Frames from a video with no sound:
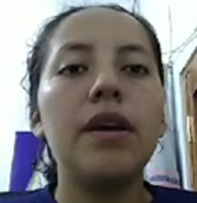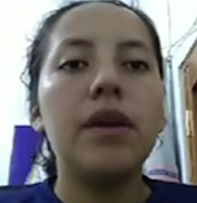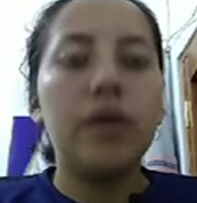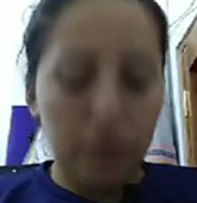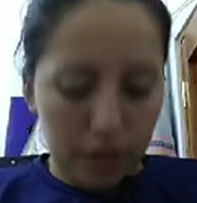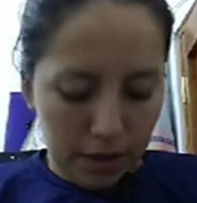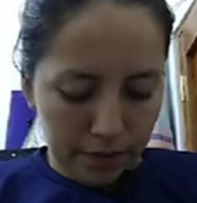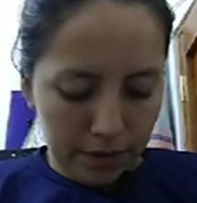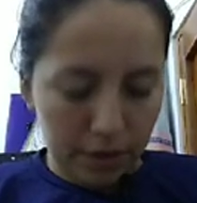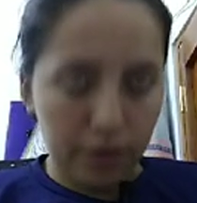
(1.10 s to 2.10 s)
Good
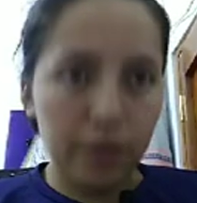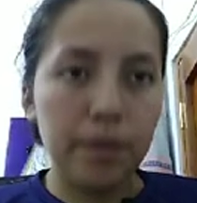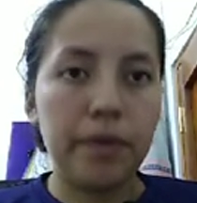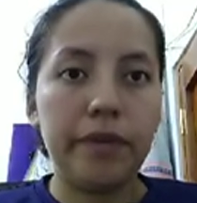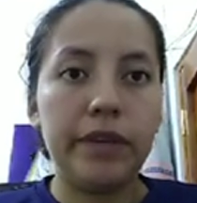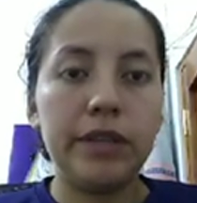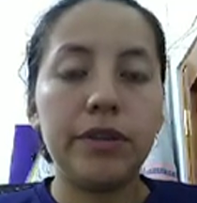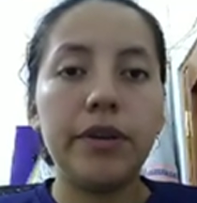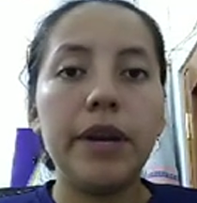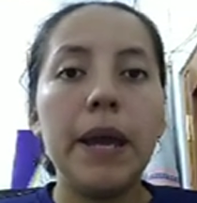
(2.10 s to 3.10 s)
afternoon,
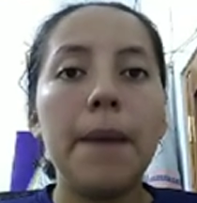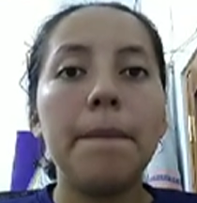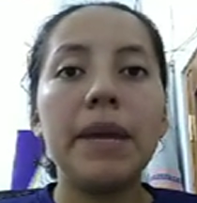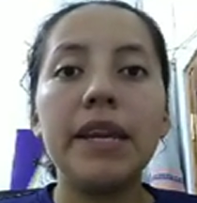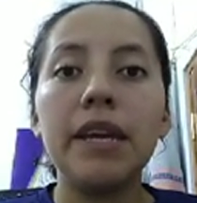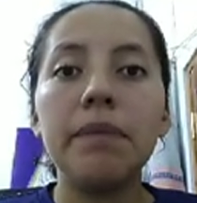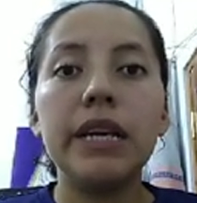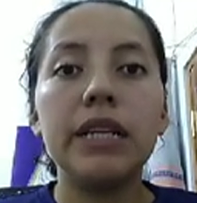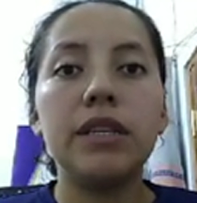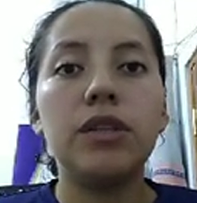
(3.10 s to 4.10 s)
Professor. My name
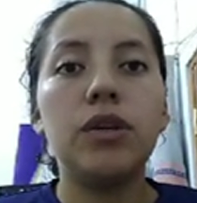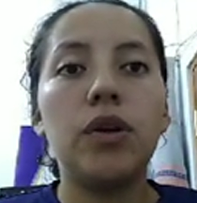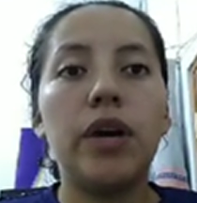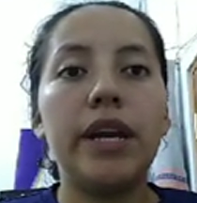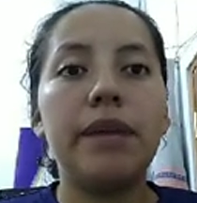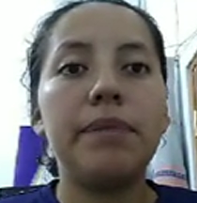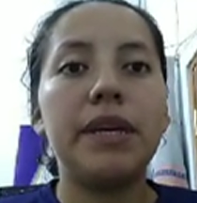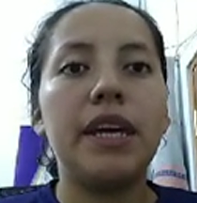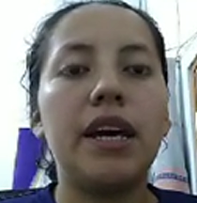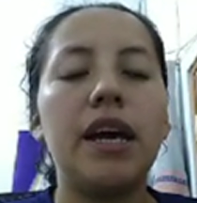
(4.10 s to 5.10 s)
is Joana
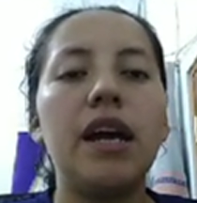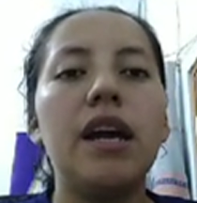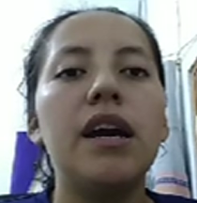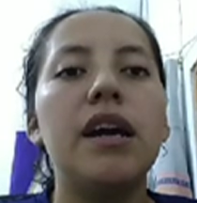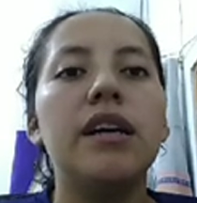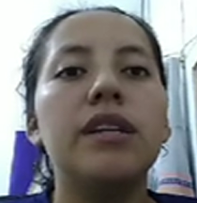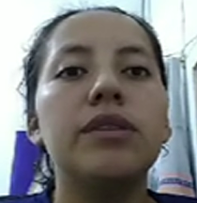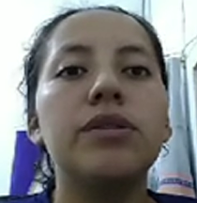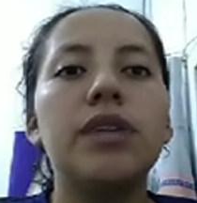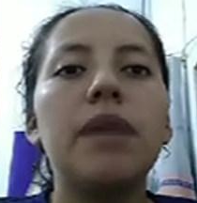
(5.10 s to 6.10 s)
Mejia.
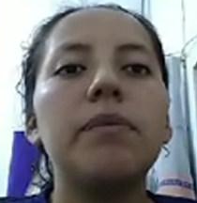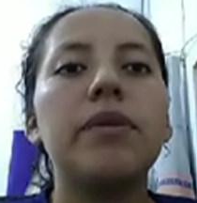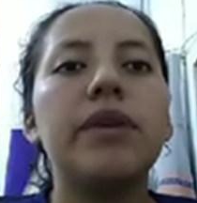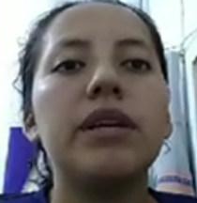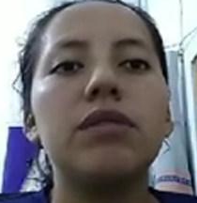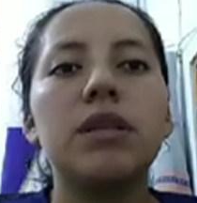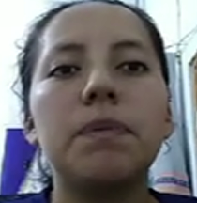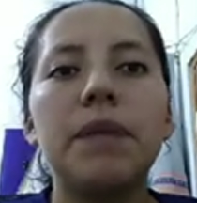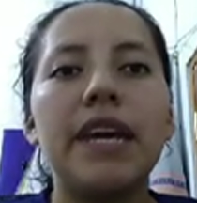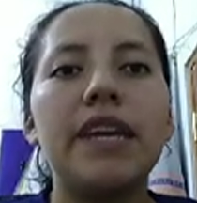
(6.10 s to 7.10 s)
Today I'm going to
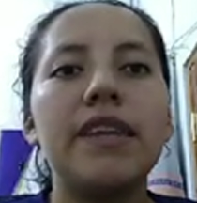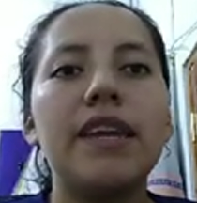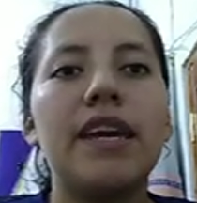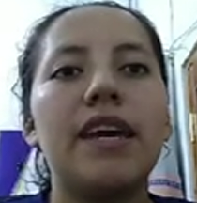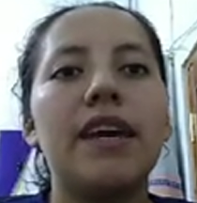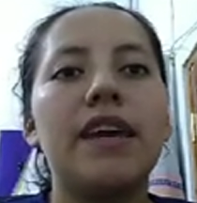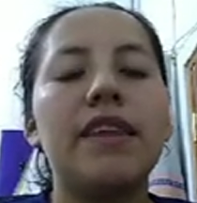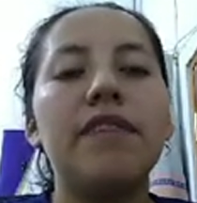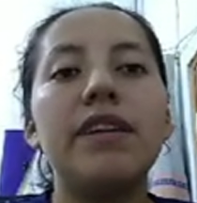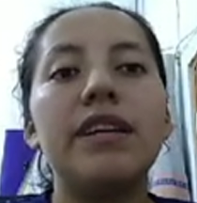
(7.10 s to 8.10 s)
explain
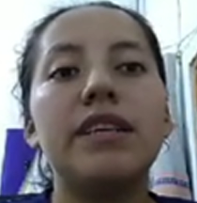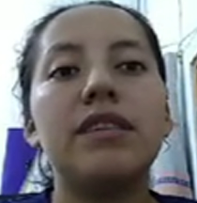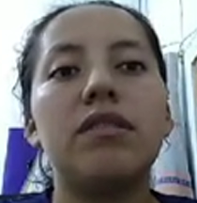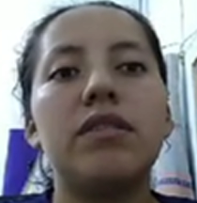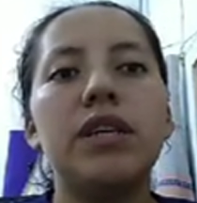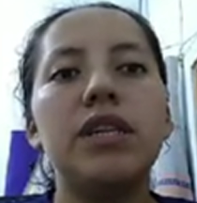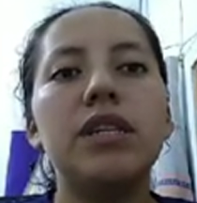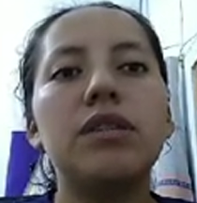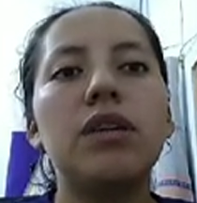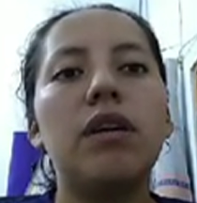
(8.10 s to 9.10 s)
different
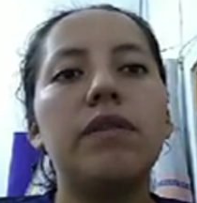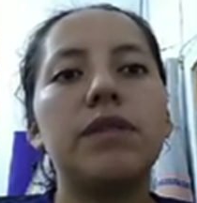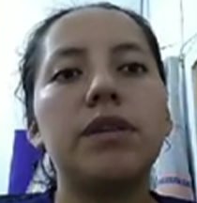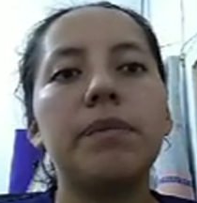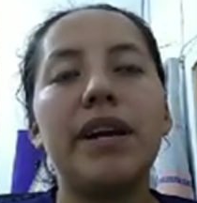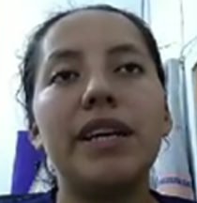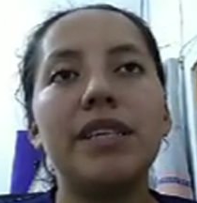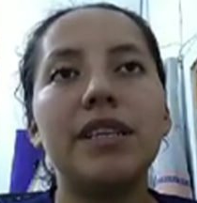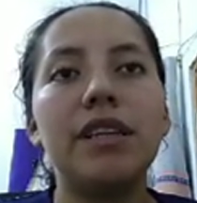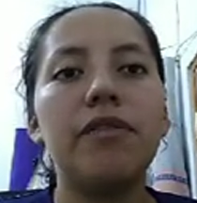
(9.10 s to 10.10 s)
strategies of
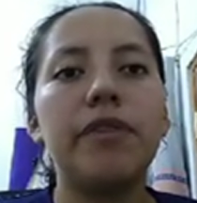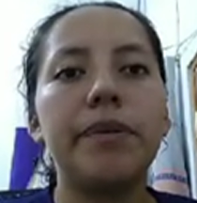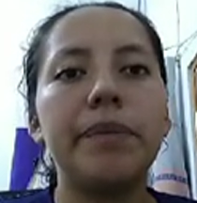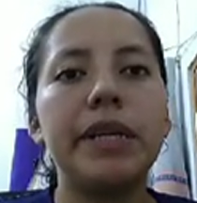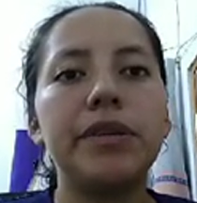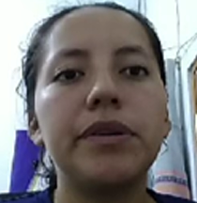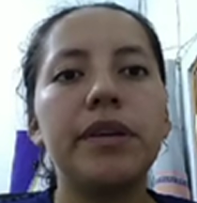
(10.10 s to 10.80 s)
summarizing information.